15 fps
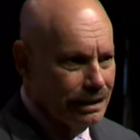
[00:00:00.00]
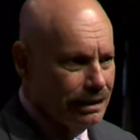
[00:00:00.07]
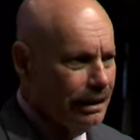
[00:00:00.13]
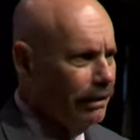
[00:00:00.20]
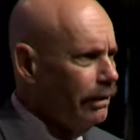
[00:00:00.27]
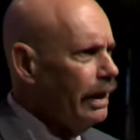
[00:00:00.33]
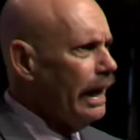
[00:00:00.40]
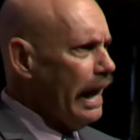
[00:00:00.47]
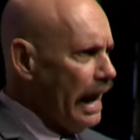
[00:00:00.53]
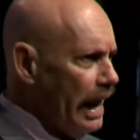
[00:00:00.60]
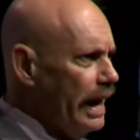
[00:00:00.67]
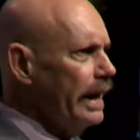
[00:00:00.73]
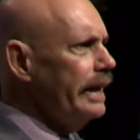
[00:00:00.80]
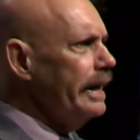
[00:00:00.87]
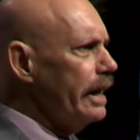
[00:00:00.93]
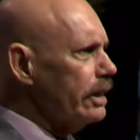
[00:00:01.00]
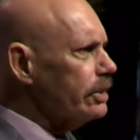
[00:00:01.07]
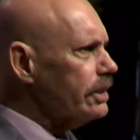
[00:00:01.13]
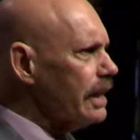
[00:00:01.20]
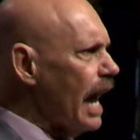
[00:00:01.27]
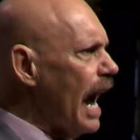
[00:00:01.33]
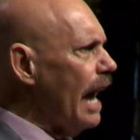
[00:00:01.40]
Now, in
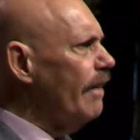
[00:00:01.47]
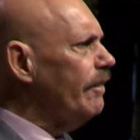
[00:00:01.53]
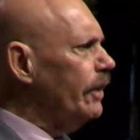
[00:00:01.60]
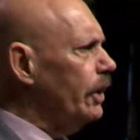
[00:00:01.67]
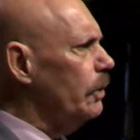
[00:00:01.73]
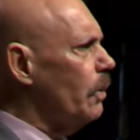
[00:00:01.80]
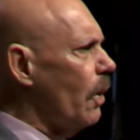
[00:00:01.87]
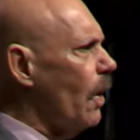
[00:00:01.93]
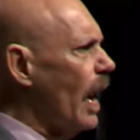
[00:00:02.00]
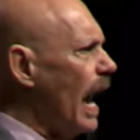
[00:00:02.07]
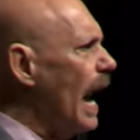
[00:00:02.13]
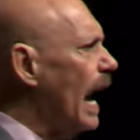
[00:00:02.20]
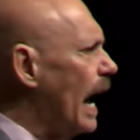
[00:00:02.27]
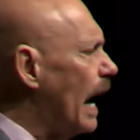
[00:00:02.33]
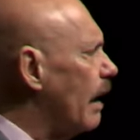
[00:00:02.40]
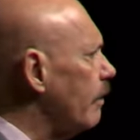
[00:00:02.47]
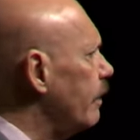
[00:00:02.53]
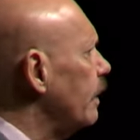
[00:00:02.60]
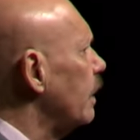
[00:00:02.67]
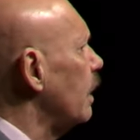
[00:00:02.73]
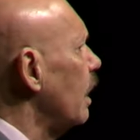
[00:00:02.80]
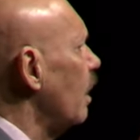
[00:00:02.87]
this life, you will
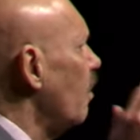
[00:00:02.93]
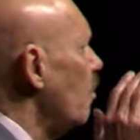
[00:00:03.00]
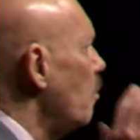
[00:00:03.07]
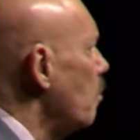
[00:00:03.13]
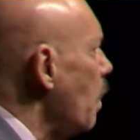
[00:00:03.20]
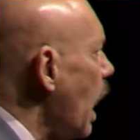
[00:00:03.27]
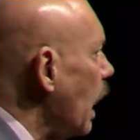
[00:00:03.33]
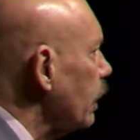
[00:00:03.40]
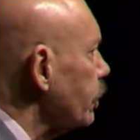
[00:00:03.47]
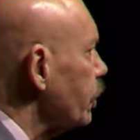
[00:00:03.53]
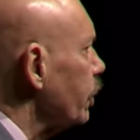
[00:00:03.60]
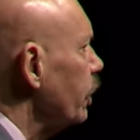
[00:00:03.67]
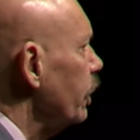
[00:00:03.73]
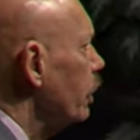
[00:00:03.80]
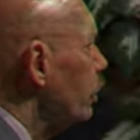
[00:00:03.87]
have much